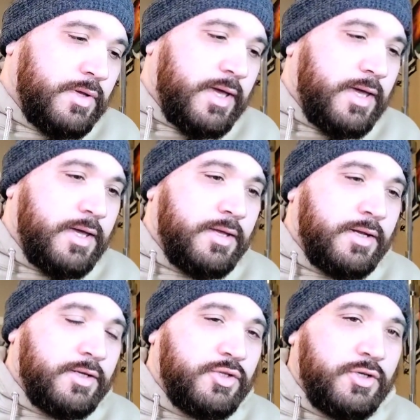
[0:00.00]

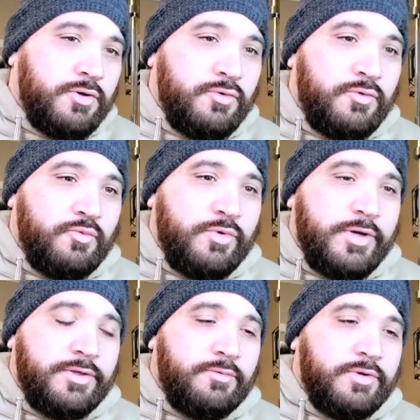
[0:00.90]
and I showed
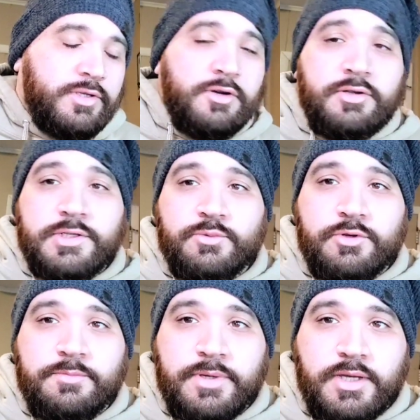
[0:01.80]
what the returns
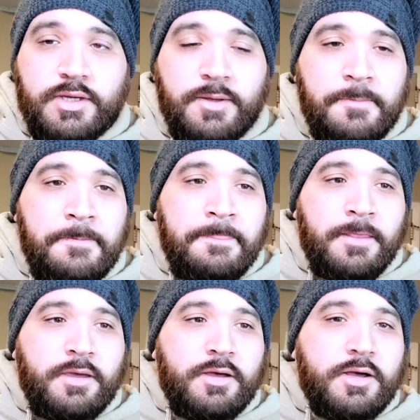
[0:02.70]
would be
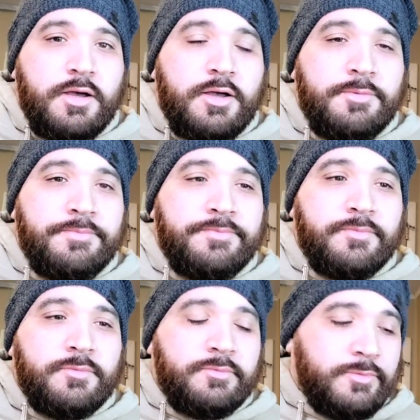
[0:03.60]

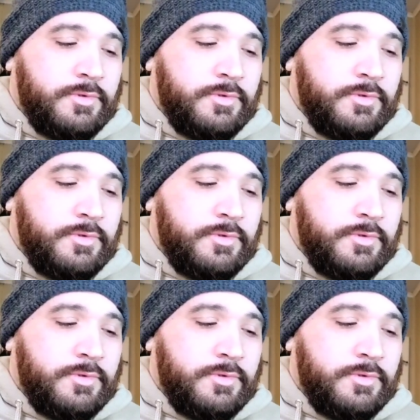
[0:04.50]
um,